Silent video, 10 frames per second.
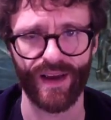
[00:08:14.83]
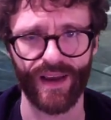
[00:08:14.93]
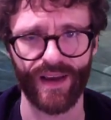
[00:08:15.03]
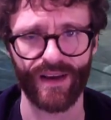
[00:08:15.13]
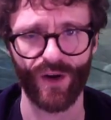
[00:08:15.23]

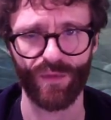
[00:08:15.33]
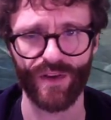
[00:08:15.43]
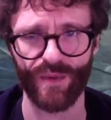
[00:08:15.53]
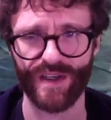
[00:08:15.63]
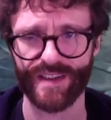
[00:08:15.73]
And
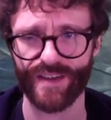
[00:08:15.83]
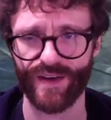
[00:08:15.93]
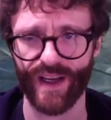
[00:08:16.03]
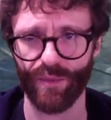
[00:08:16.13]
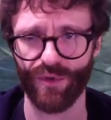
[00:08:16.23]
hopefully we can still
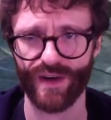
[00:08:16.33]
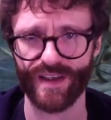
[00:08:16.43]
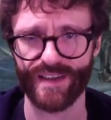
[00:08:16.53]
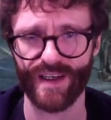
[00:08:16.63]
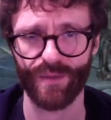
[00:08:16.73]
get a pretty
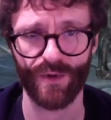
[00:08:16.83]
good time.